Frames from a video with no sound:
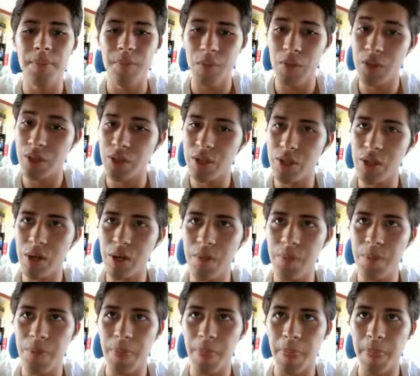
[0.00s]
This
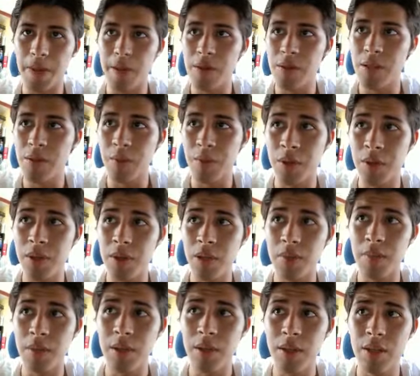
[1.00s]
term is most
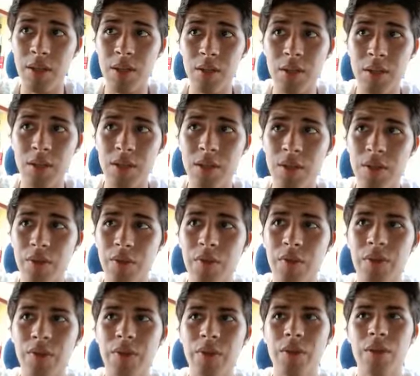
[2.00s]
commonly used to
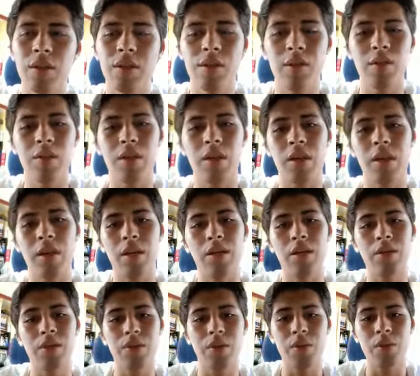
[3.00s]
refer to the
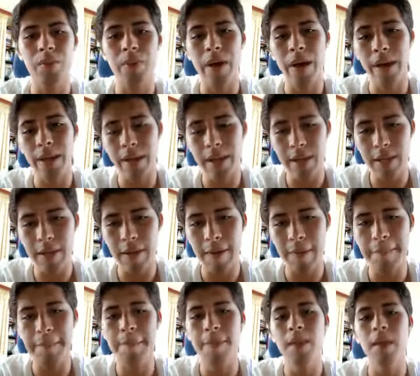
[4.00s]
Soviet
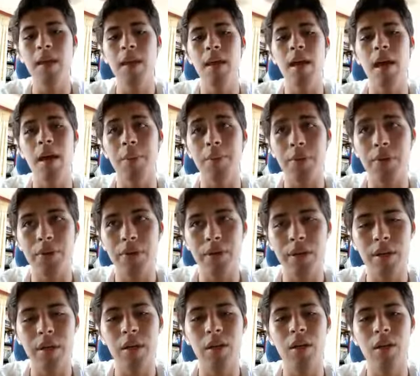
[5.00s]

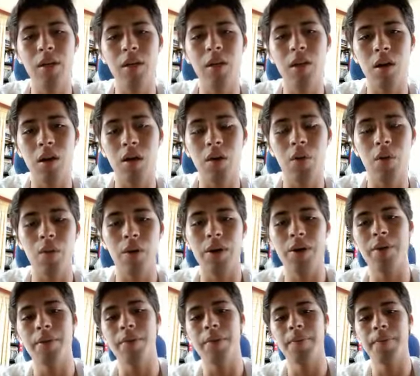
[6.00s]
American Cold War.
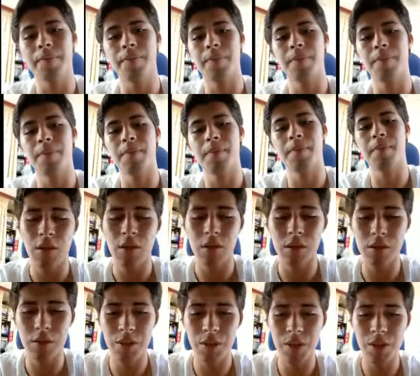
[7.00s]

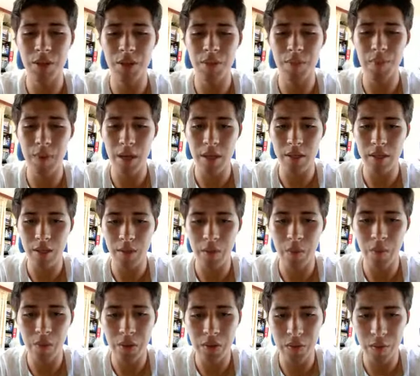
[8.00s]
In such basic
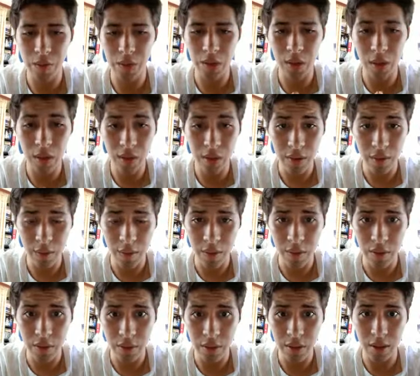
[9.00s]
words, what I'm looking
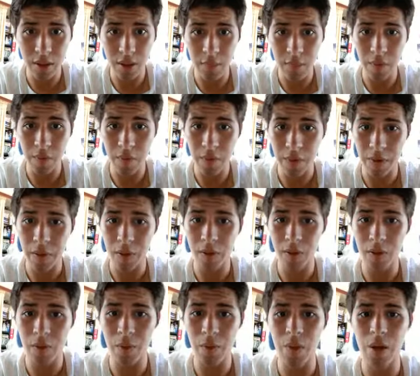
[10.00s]
for, the term of the
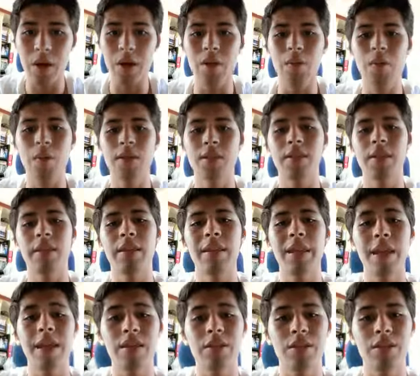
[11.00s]
Cold War was the
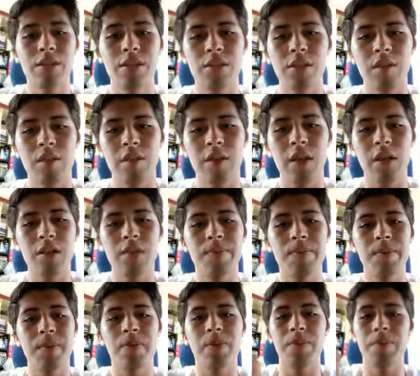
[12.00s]
tensions, the fights
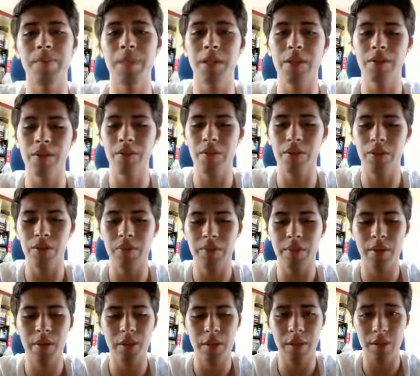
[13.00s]
between
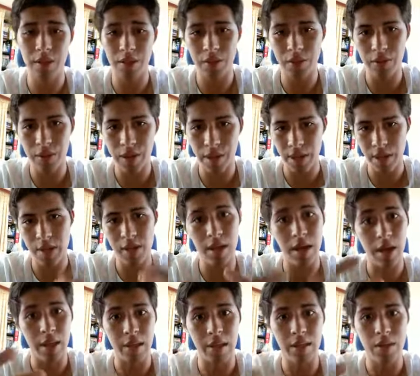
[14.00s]
Germany and the UK
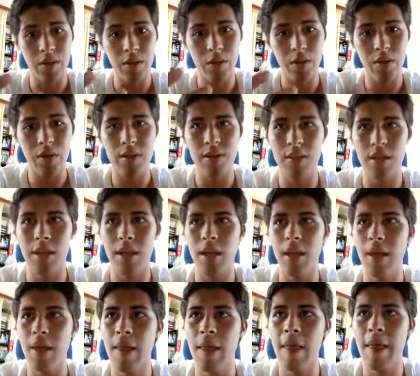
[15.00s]
and the USA.